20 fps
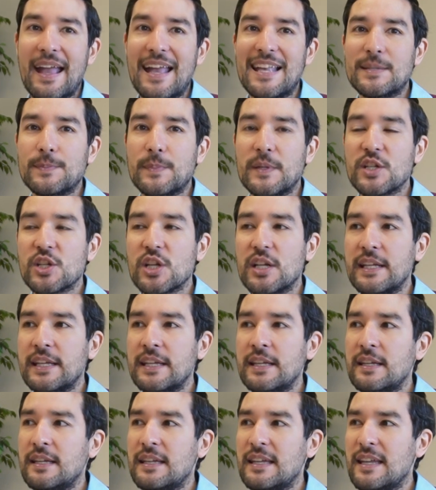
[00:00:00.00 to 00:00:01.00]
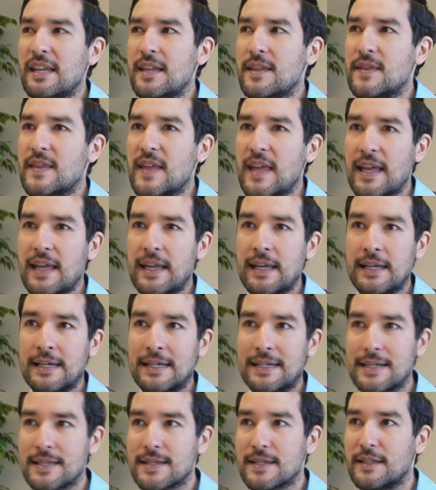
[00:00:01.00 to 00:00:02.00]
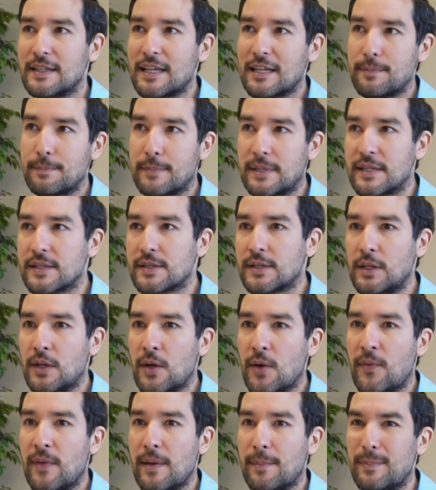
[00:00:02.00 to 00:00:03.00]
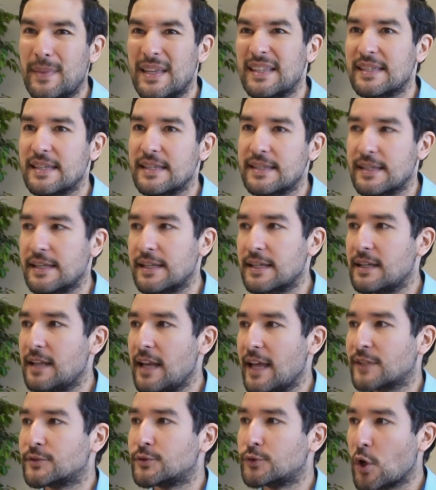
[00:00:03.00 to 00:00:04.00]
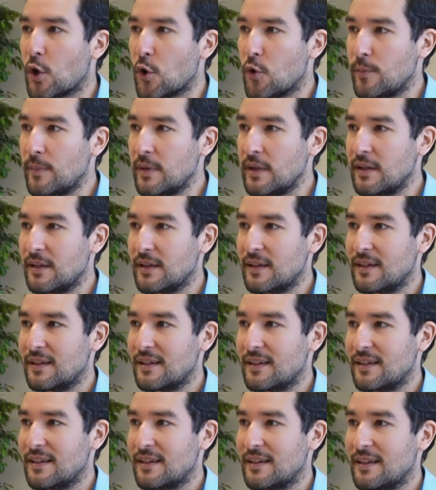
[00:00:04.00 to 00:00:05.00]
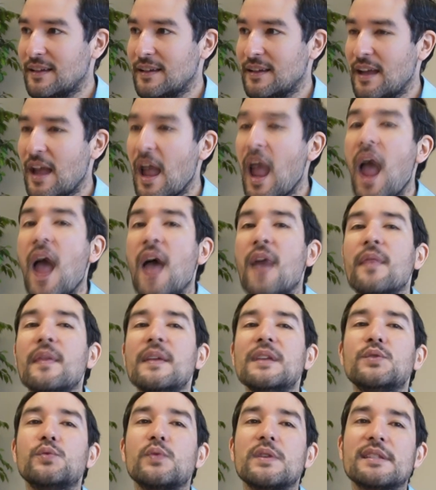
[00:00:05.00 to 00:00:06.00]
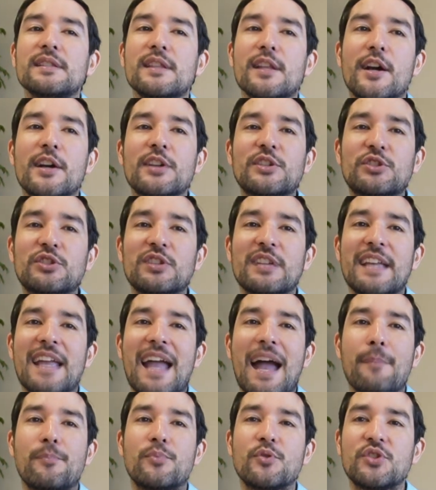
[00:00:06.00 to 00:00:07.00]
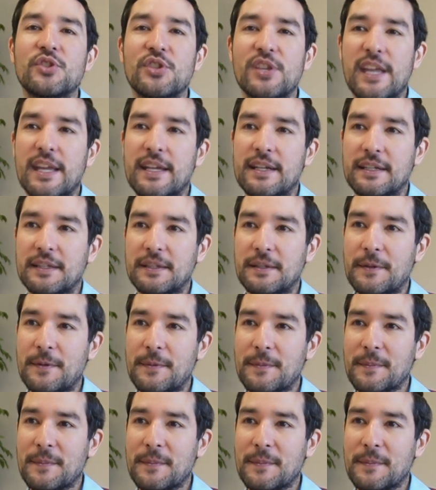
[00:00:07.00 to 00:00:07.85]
especially in the hustle and bustle of a busy city like Rome, this was largely appreciated.